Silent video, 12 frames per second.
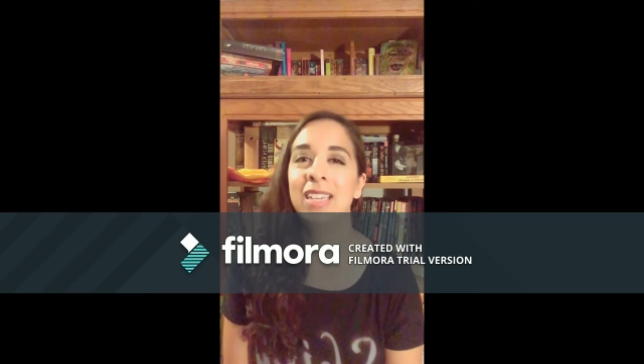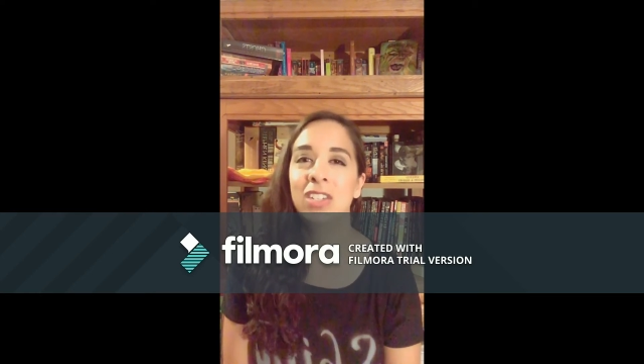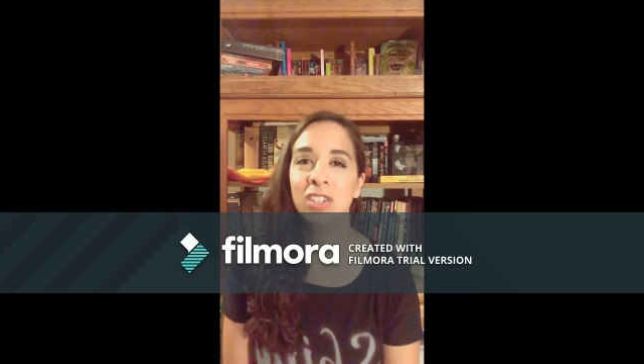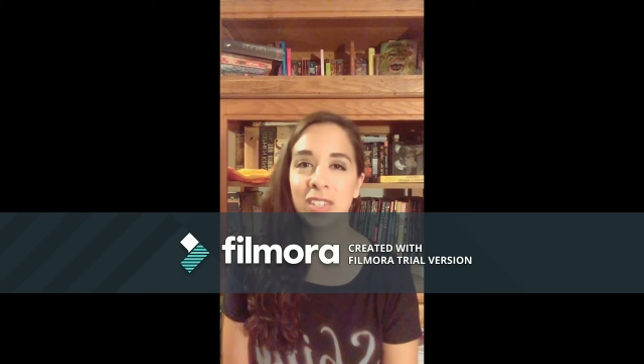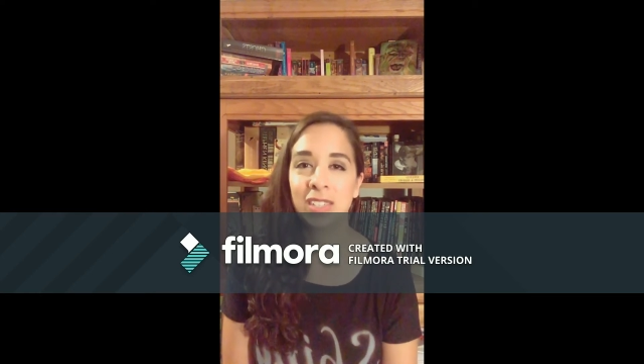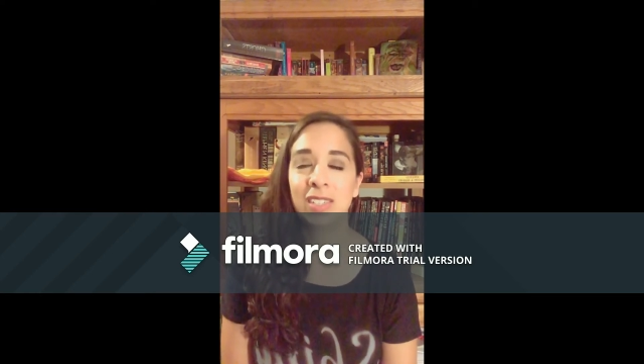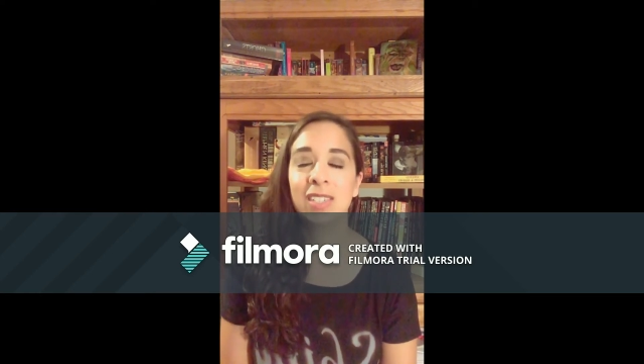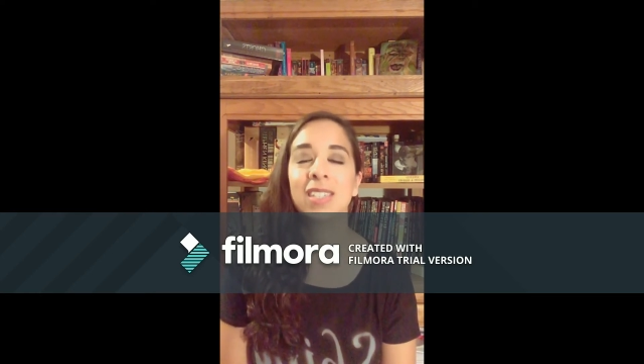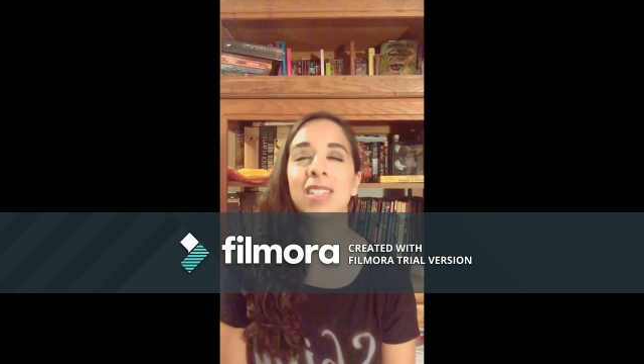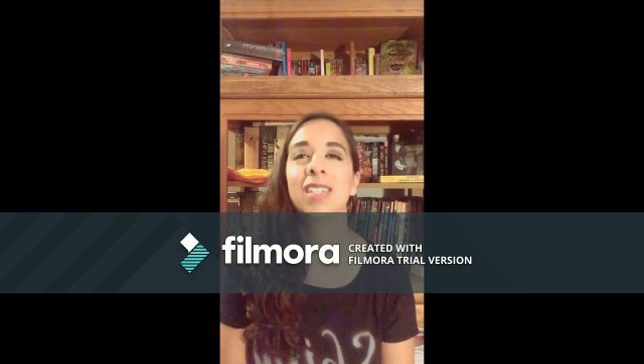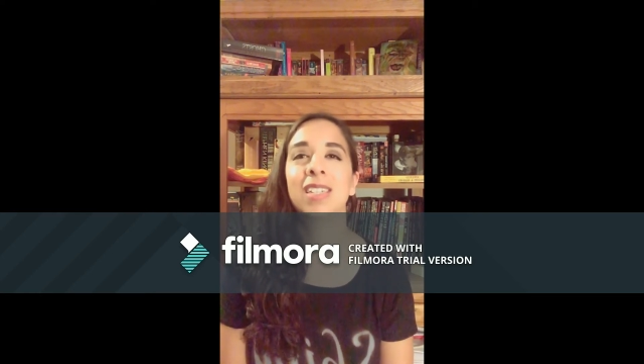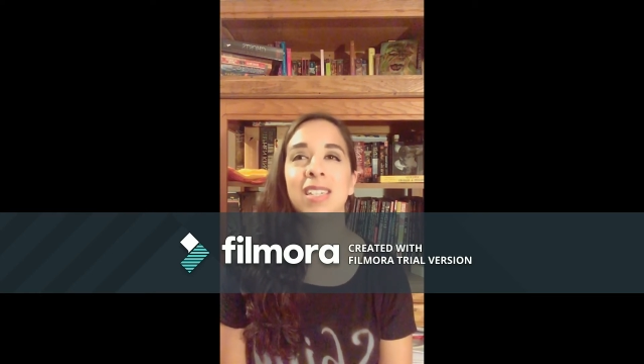
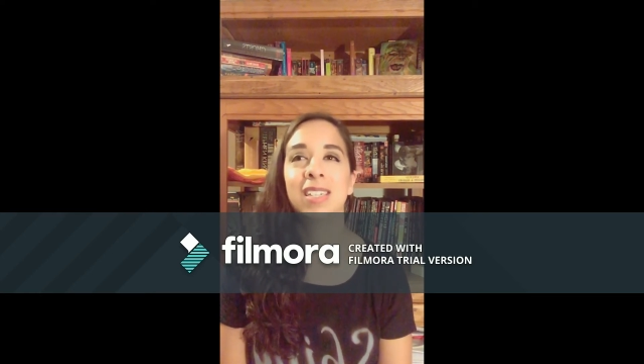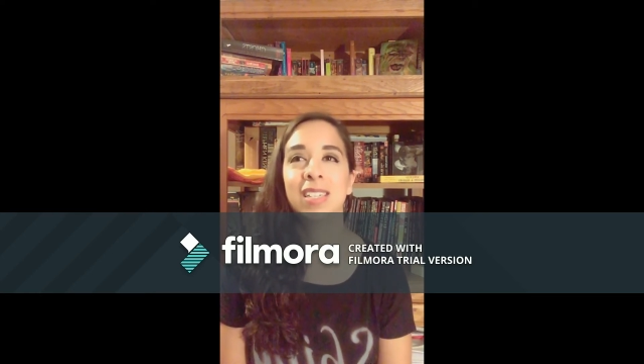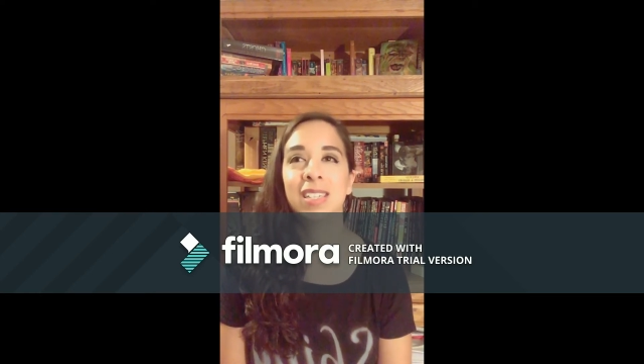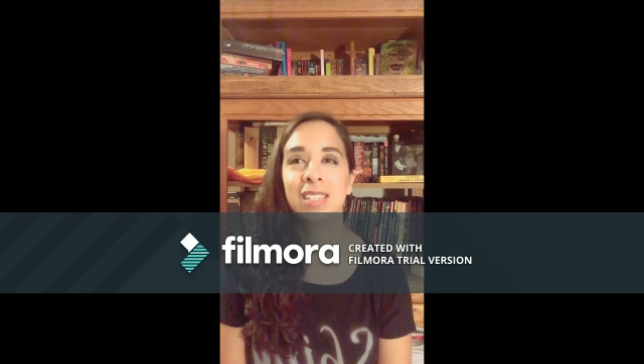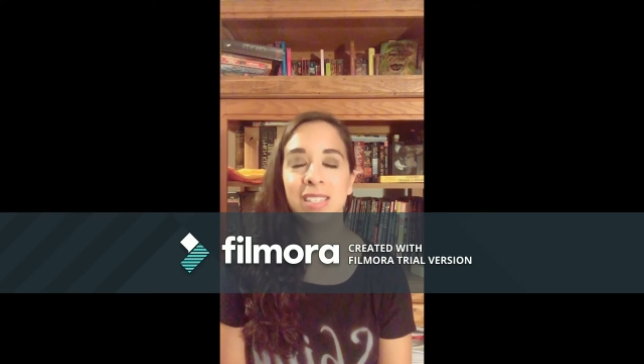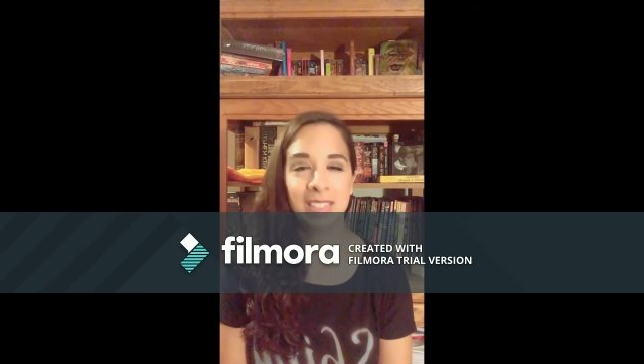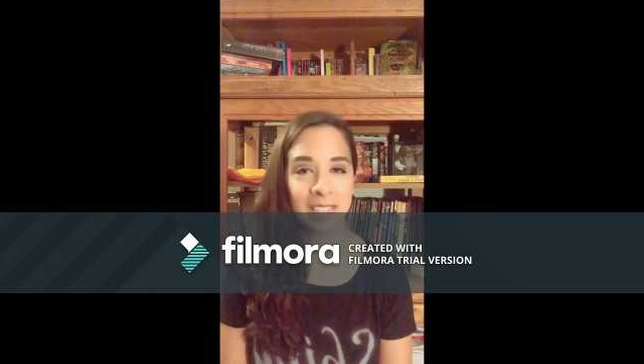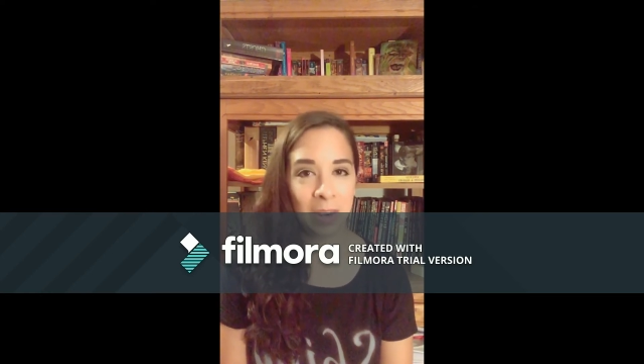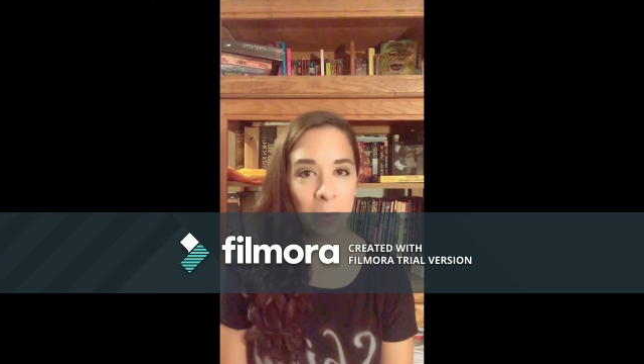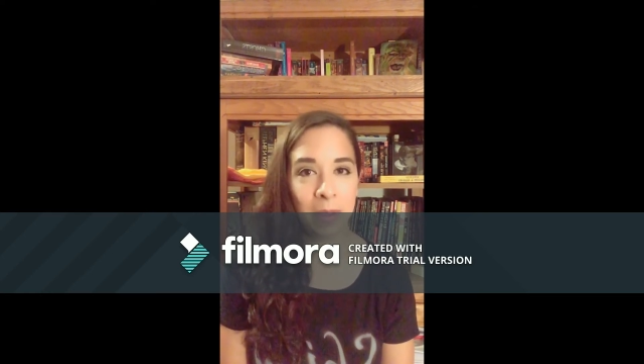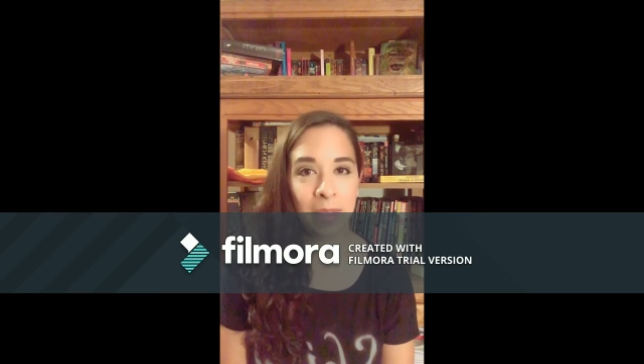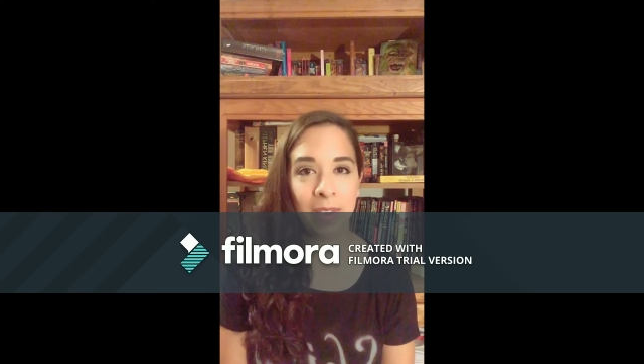Just stick with